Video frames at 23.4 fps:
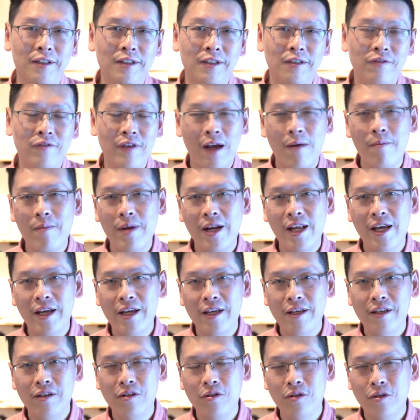
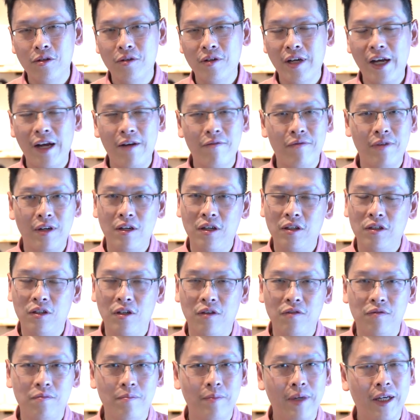family, you don't have a lot
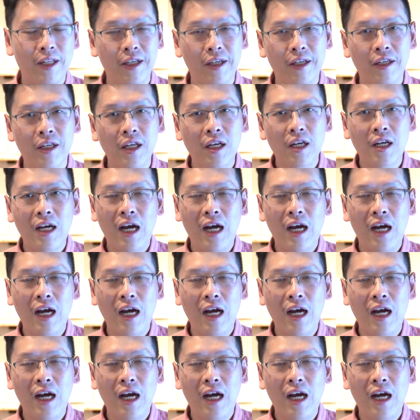of money.